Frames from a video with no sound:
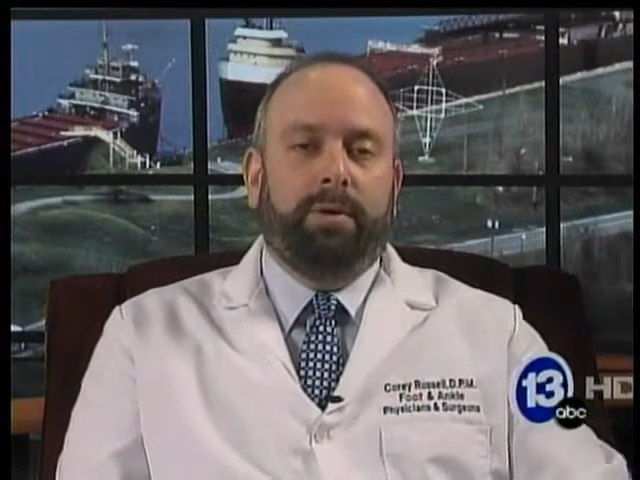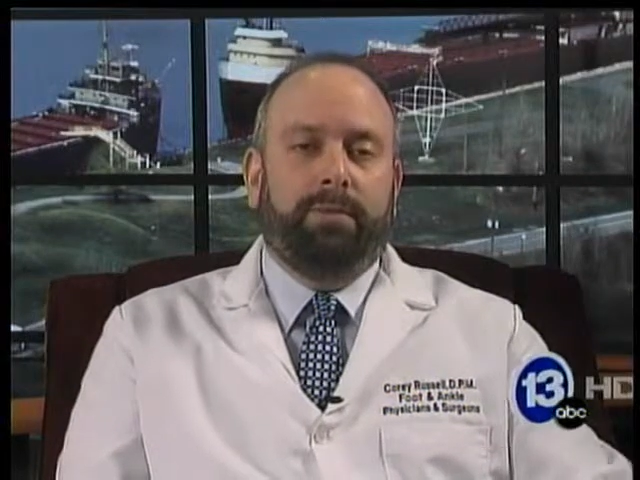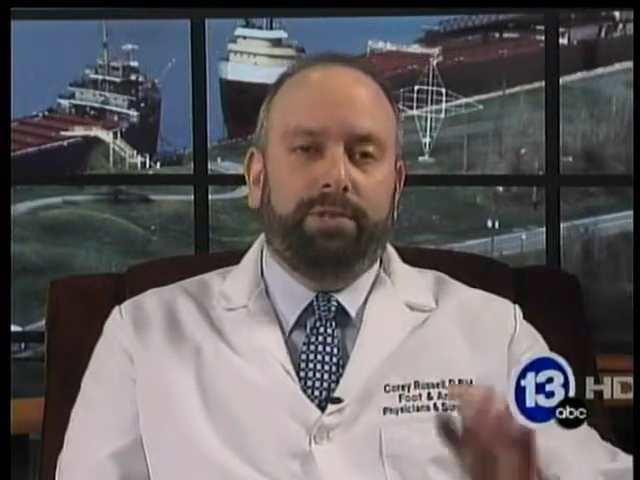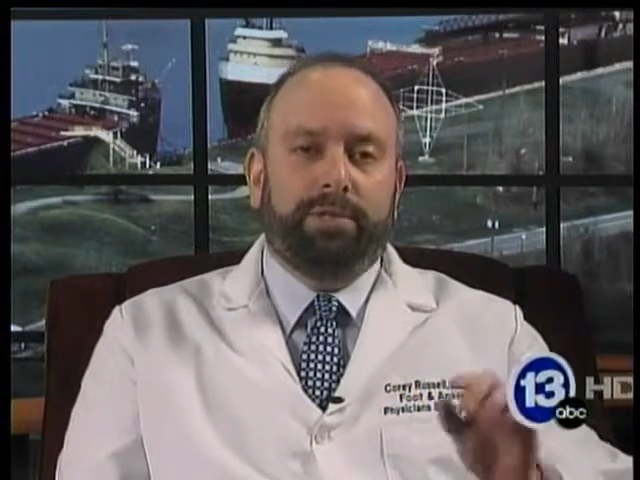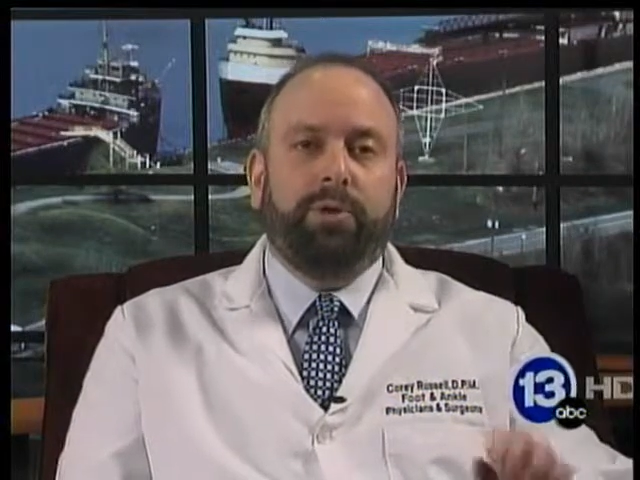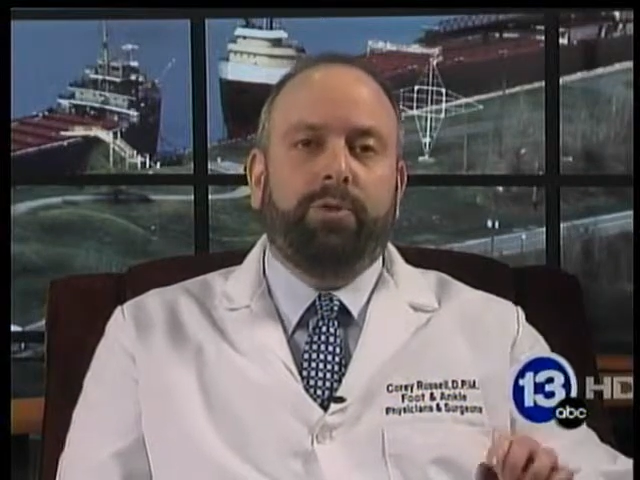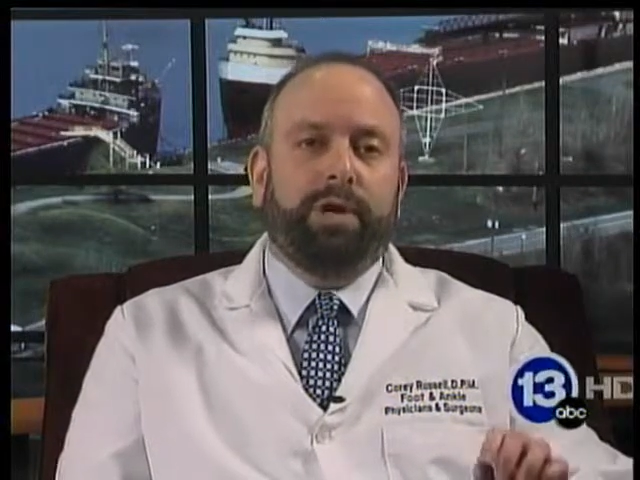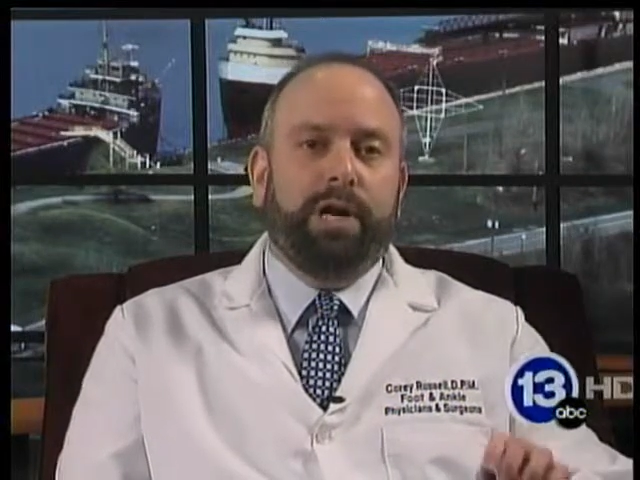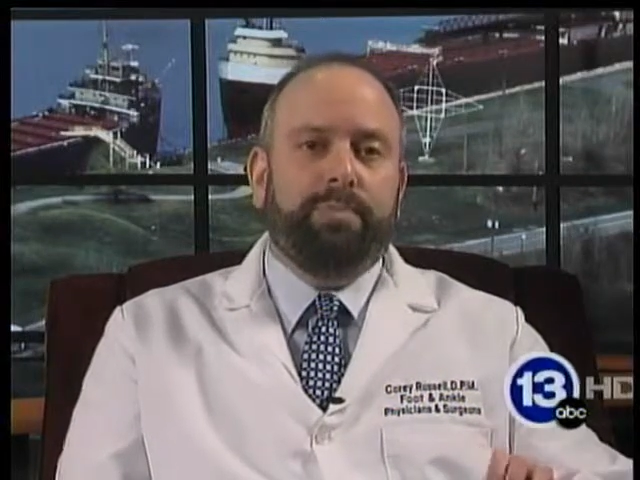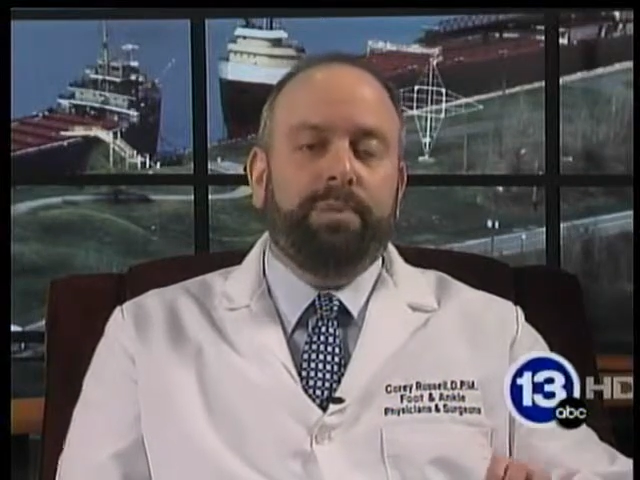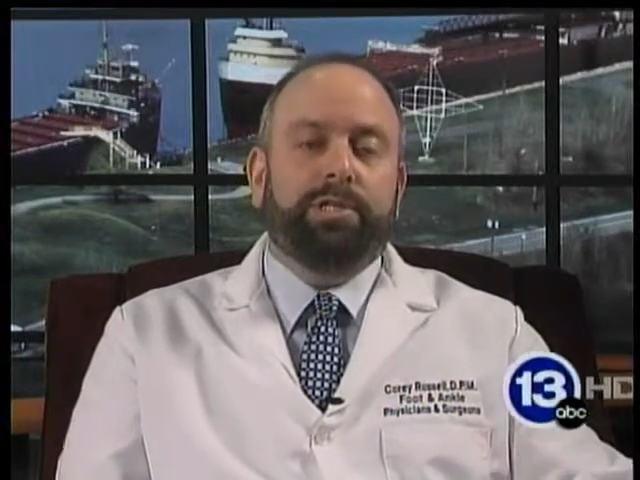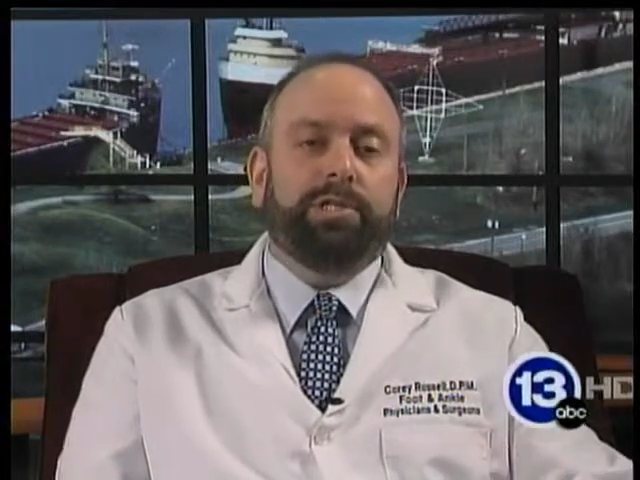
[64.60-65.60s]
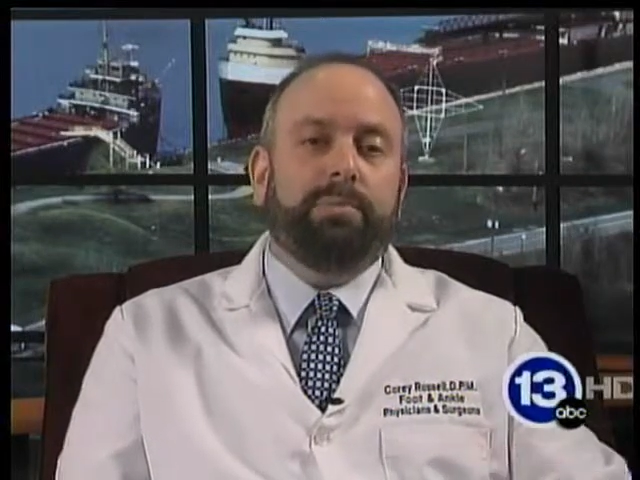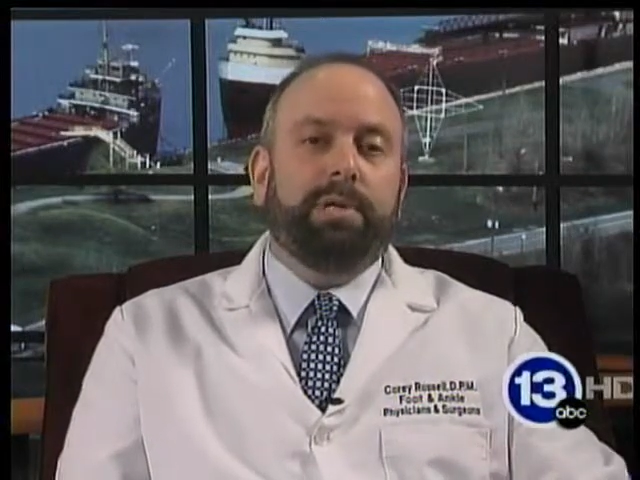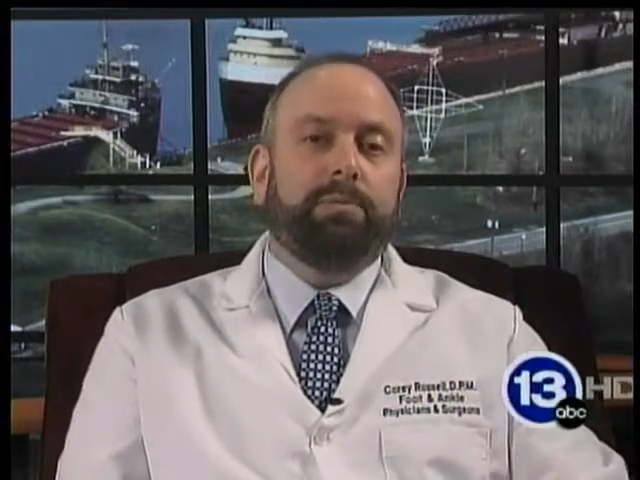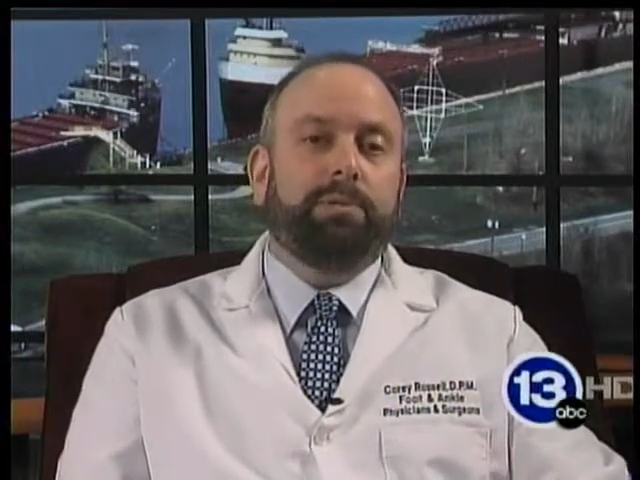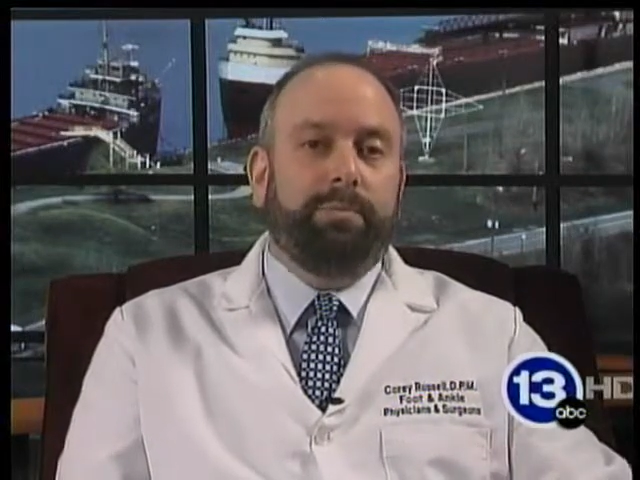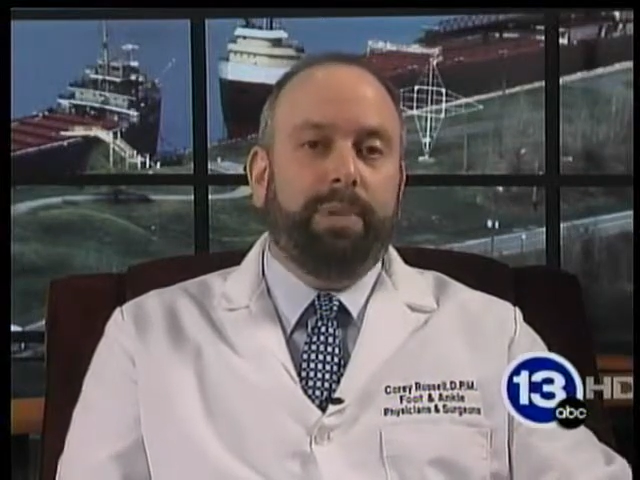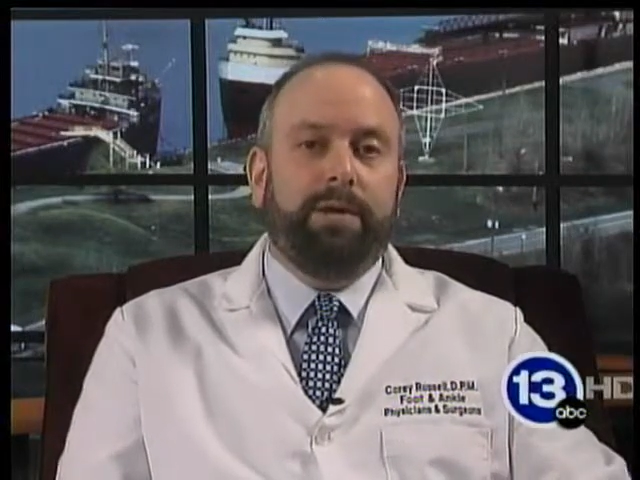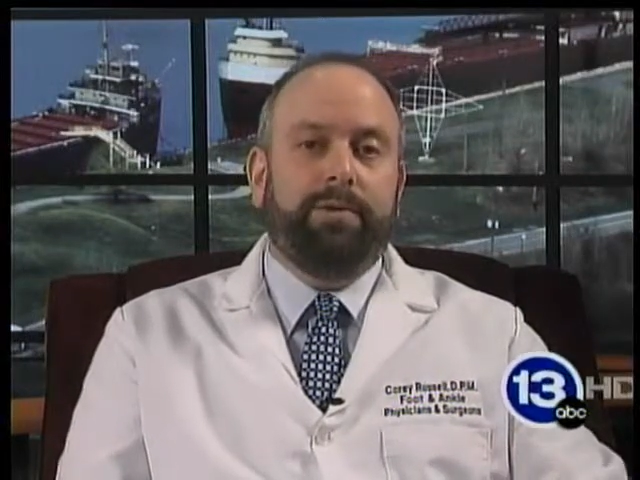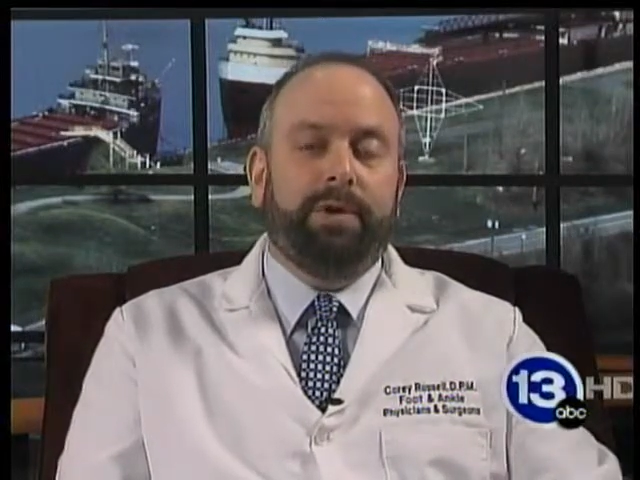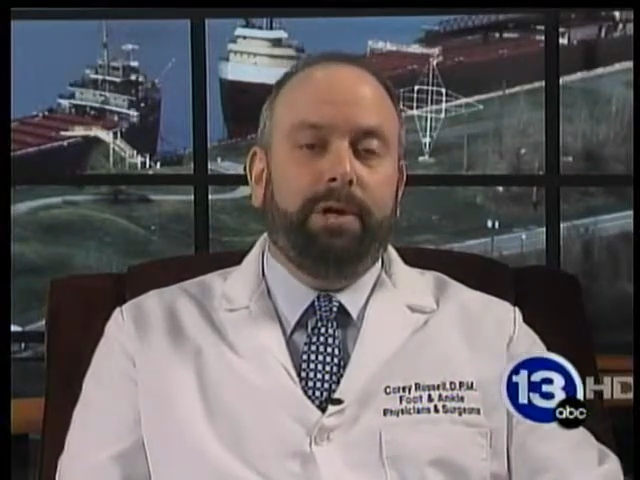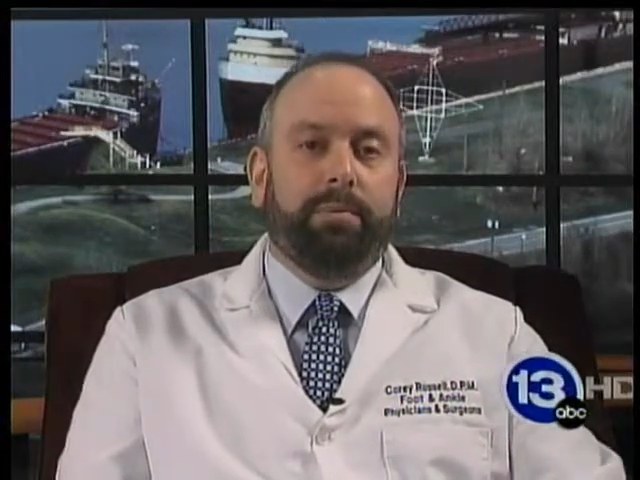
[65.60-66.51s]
Physical therapy is sometimes a benefit,